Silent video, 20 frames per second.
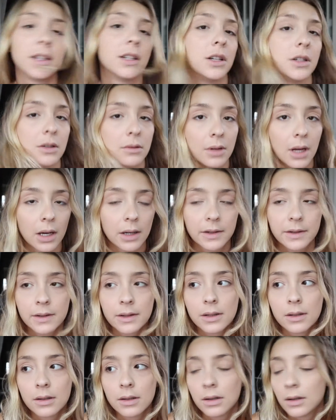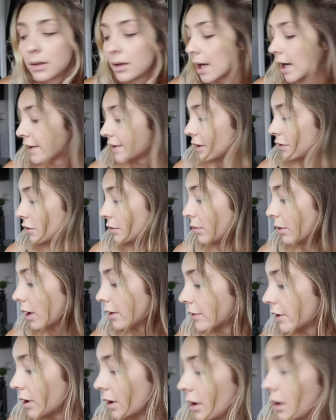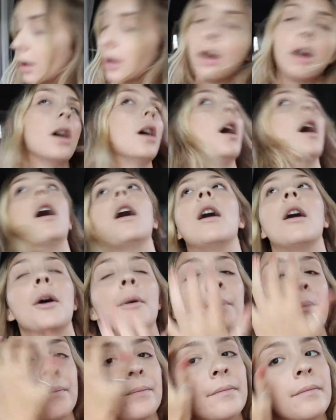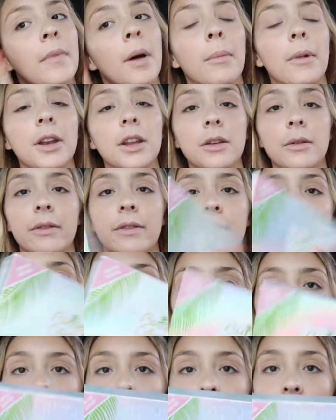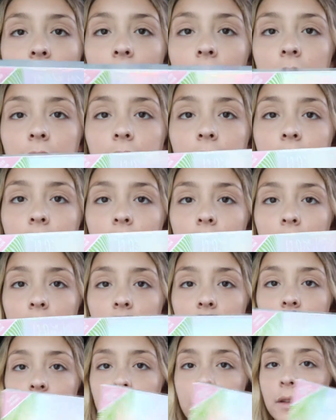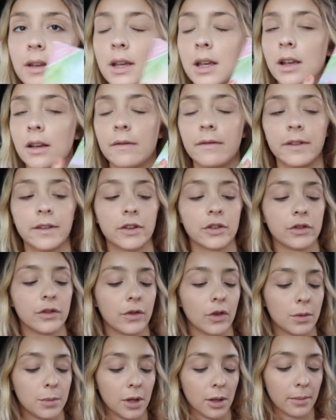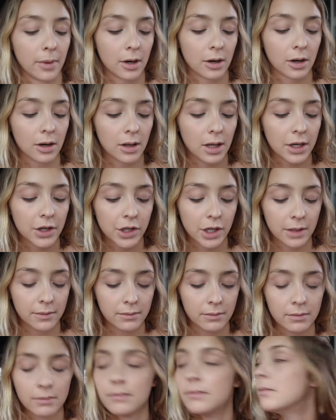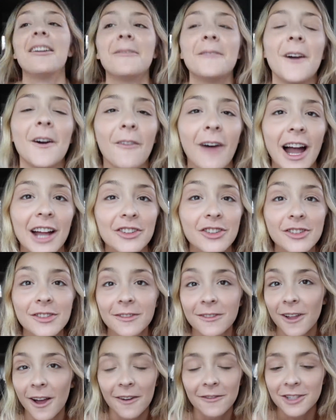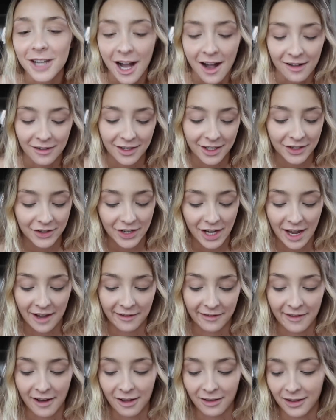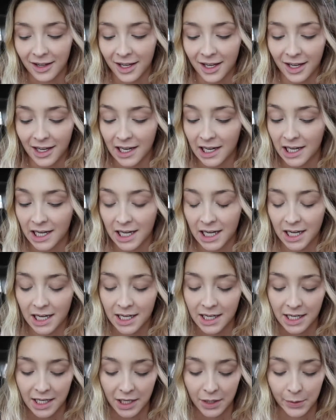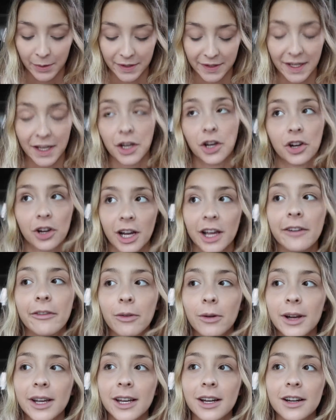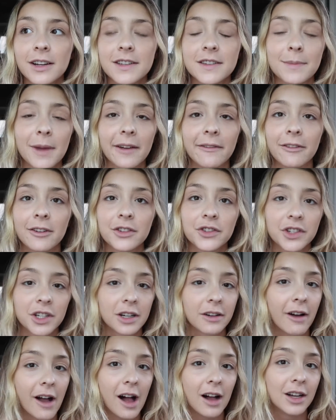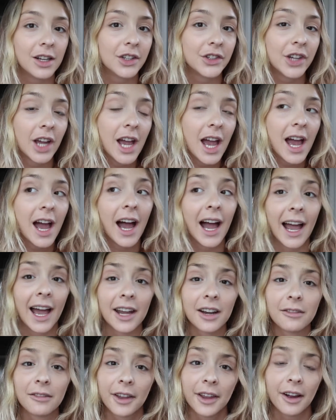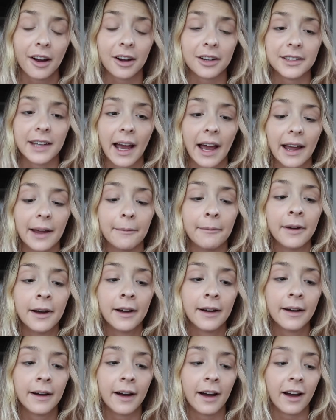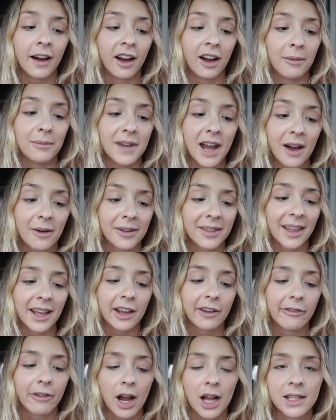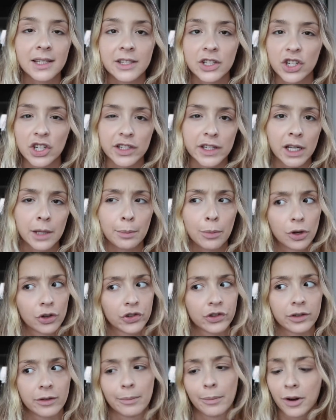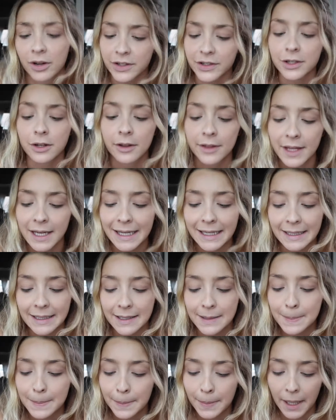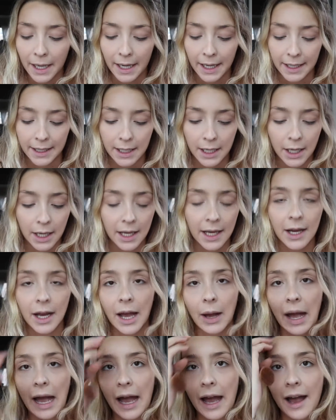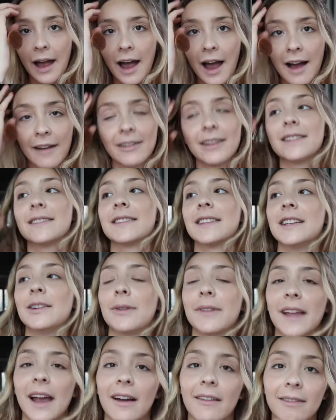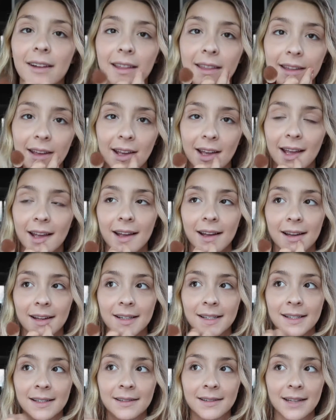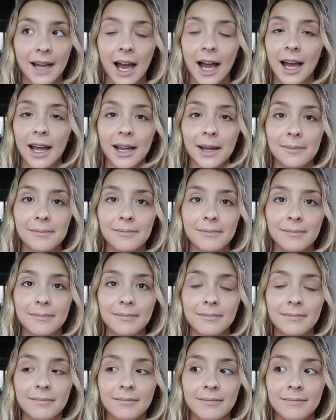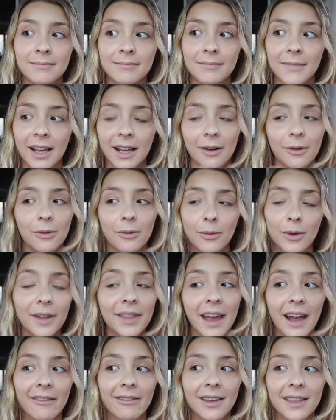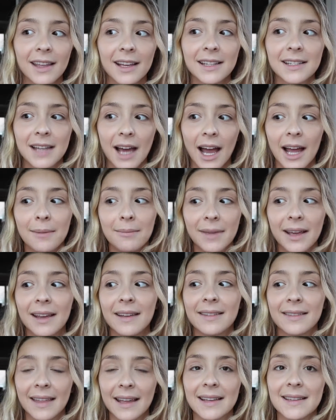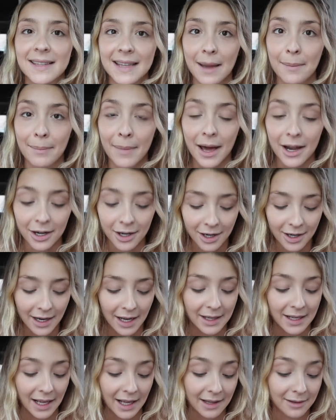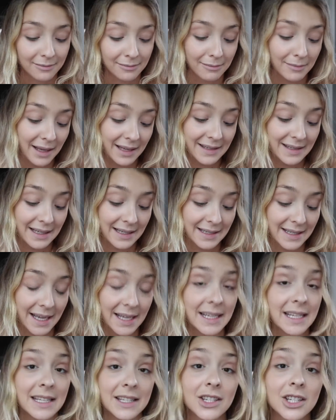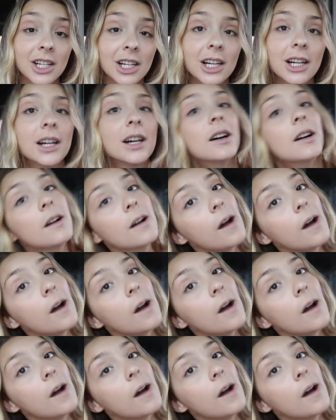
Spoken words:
gonna do next? I guess I'll do bronzer. I'm gonna use this little palette right here. This is the Physicians Formula Butter collection. I don't know, I just loved college. I felt like it was a great 4 years. My first year of college, I had a really hard time. Not with like friends, just like personal things, but obviously with everything, time makes things get better and makes things get easier.